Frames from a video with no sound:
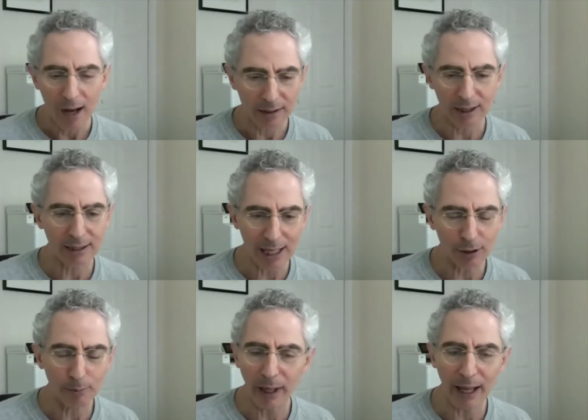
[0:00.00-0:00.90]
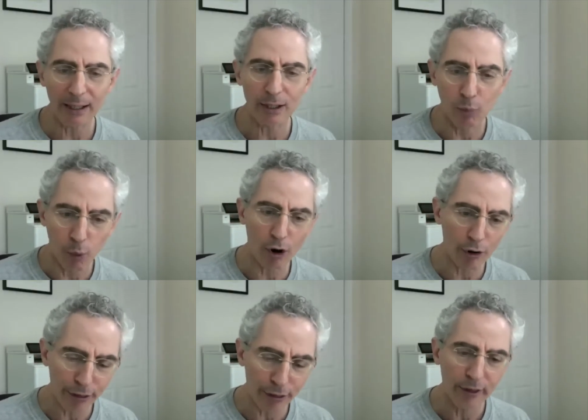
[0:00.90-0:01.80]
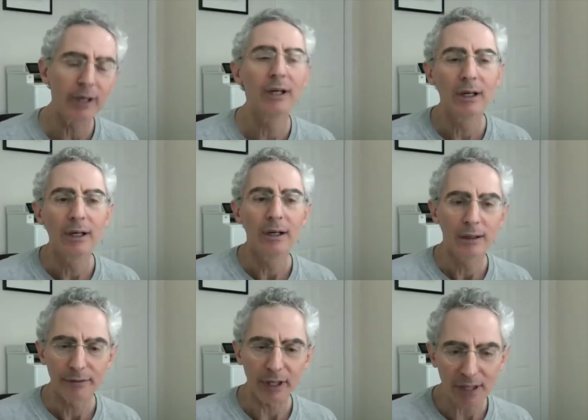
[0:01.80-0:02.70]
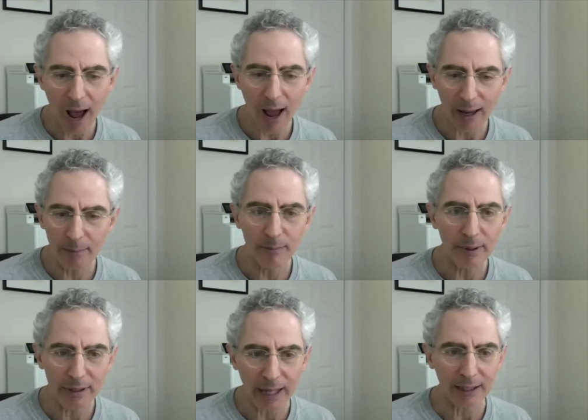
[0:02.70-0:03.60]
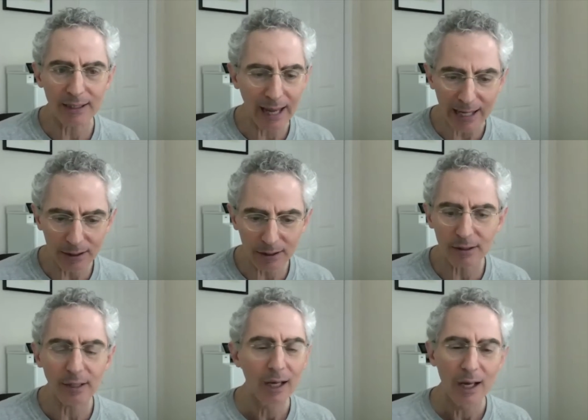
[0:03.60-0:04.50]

a succession plan is worth the time that it takes.